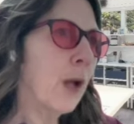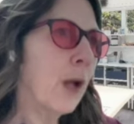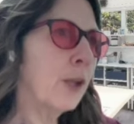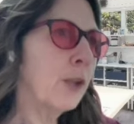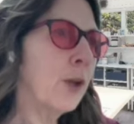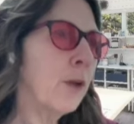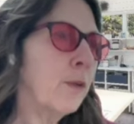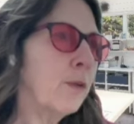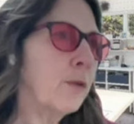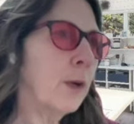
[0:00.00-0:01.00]
I
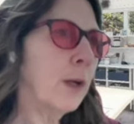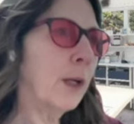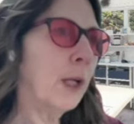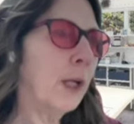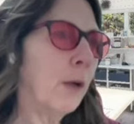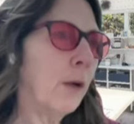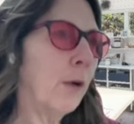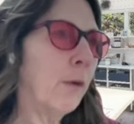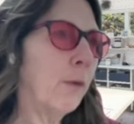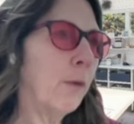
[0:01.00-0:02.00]
chose drinking
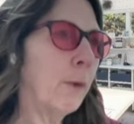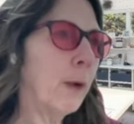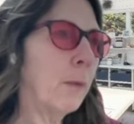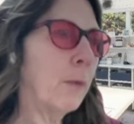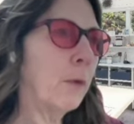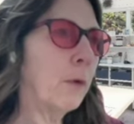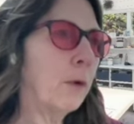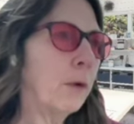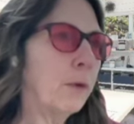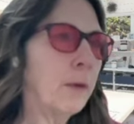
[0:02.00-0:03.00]
over my
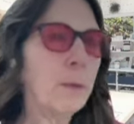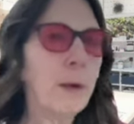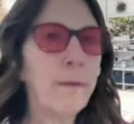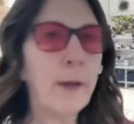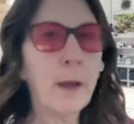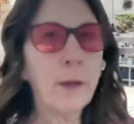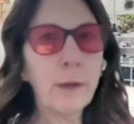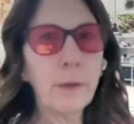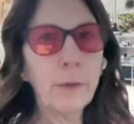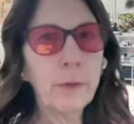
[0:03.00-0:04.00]
morals and my
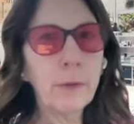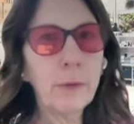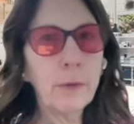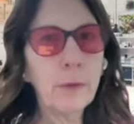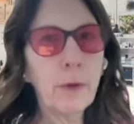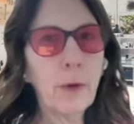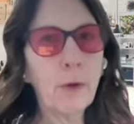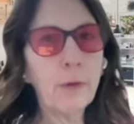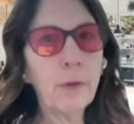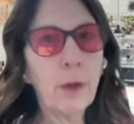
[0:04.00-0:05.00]
values
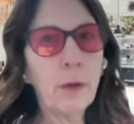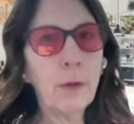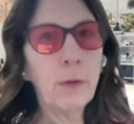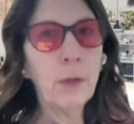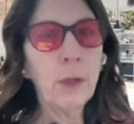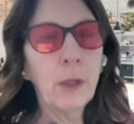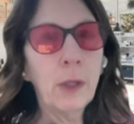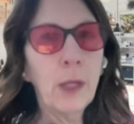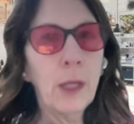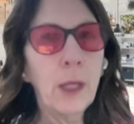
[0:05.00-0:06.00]
also.
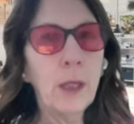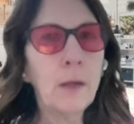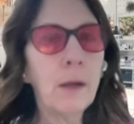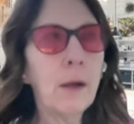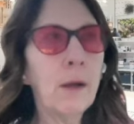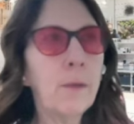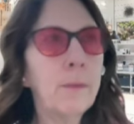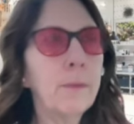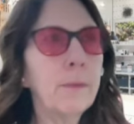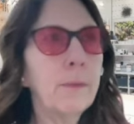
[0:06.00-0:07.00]

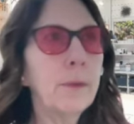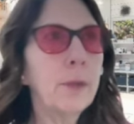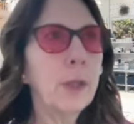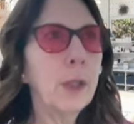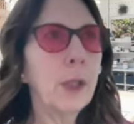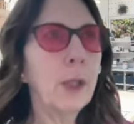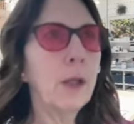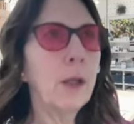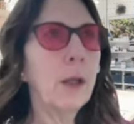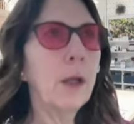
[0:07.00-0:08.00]
And
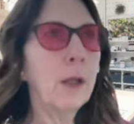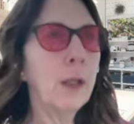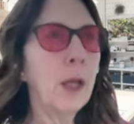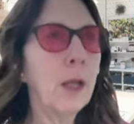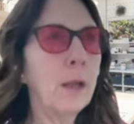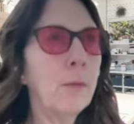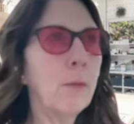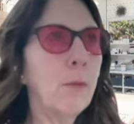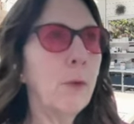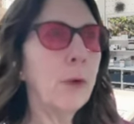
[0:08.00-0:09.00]
and again,
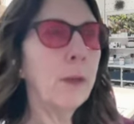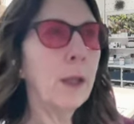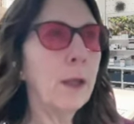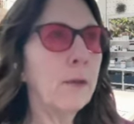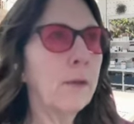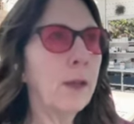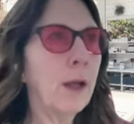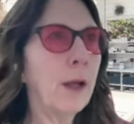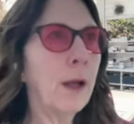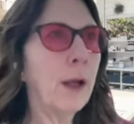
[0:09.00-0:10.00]
more things
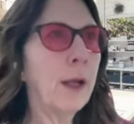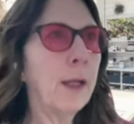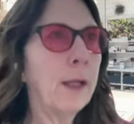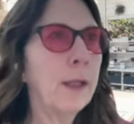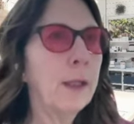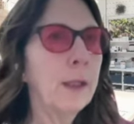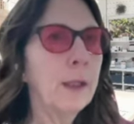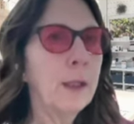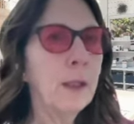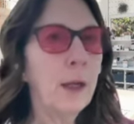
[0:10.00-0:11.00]
that
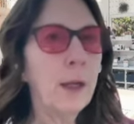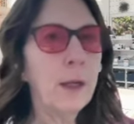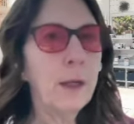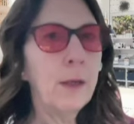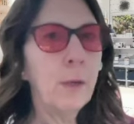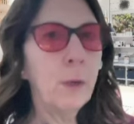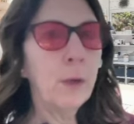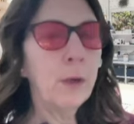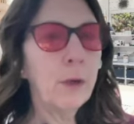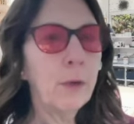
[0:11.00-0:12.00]
I need to
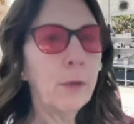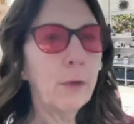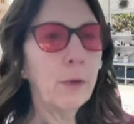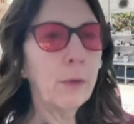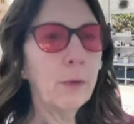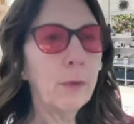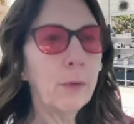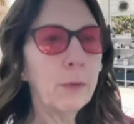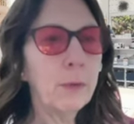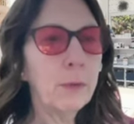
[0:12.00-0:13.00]
work
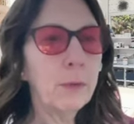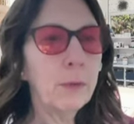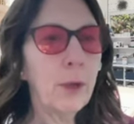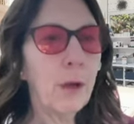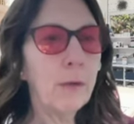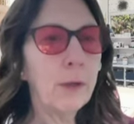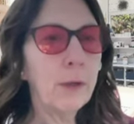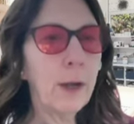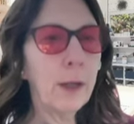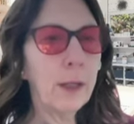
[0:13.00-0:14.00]
through not
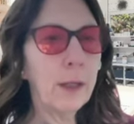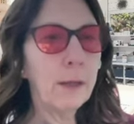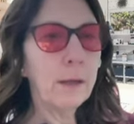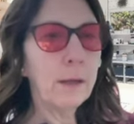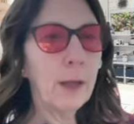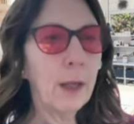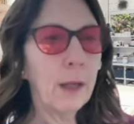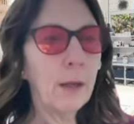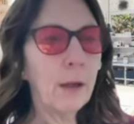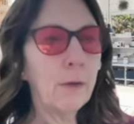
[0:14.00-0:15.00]
regretting
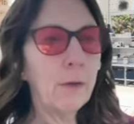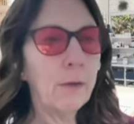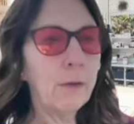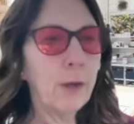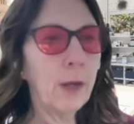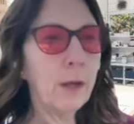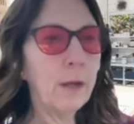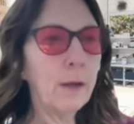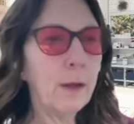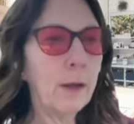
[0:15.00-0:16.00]
and
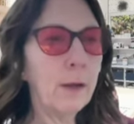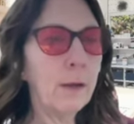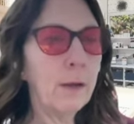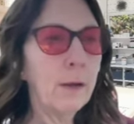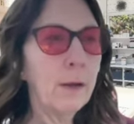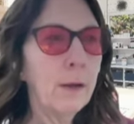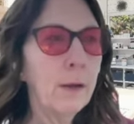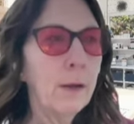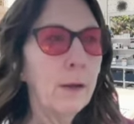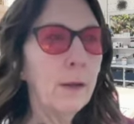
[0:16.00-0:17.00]
understanding
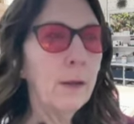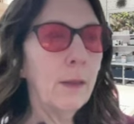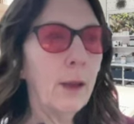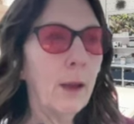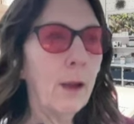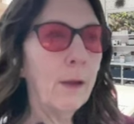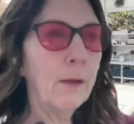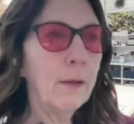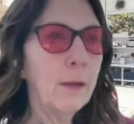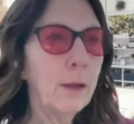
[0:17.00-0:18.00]

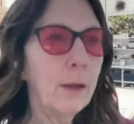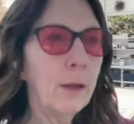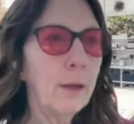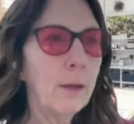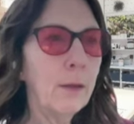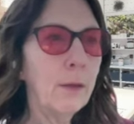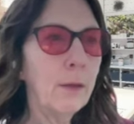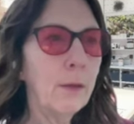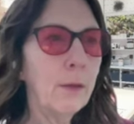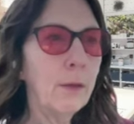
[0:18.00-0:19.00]
that
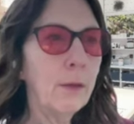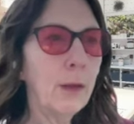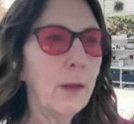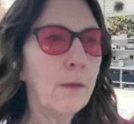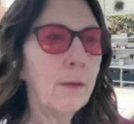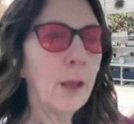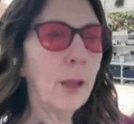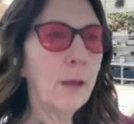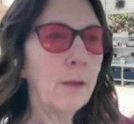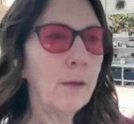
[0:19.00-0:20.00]
these
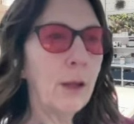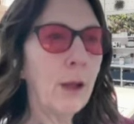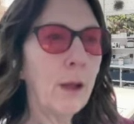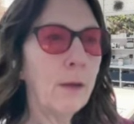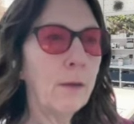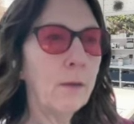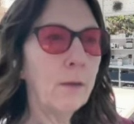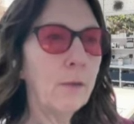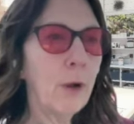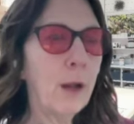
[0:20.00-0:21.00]
things that
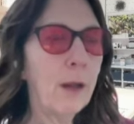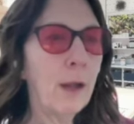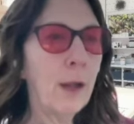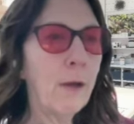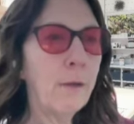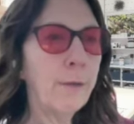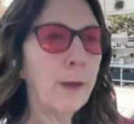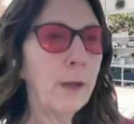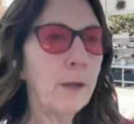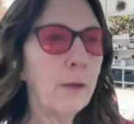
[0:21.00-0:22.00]
right now
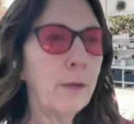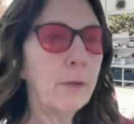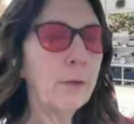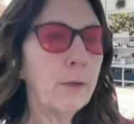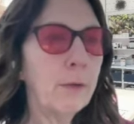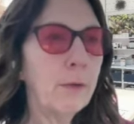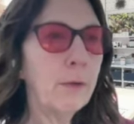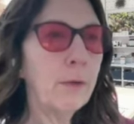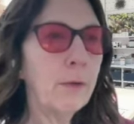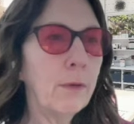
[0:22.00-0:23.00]
feel
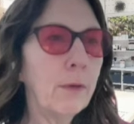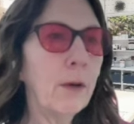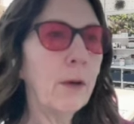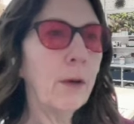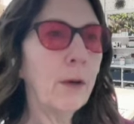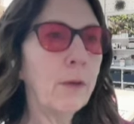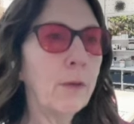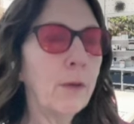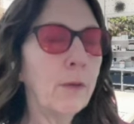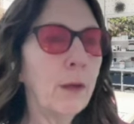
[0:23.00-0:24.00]
still are
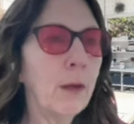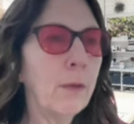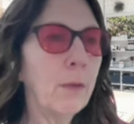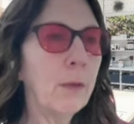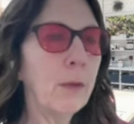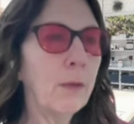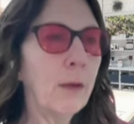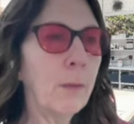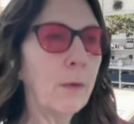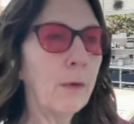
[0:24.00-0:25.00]
associated with
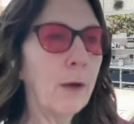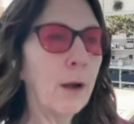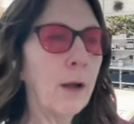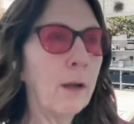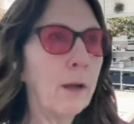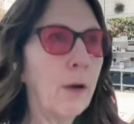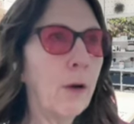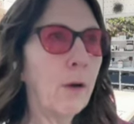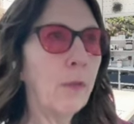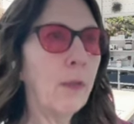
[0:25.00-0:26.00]
some regret
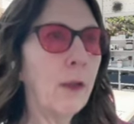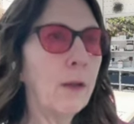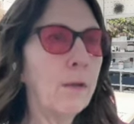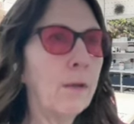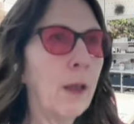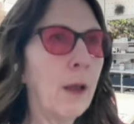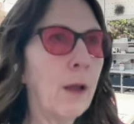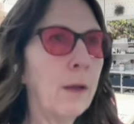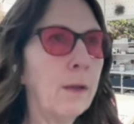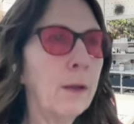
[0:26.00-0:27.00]
are things
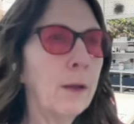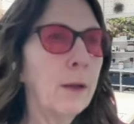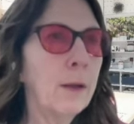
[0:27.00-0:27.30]
that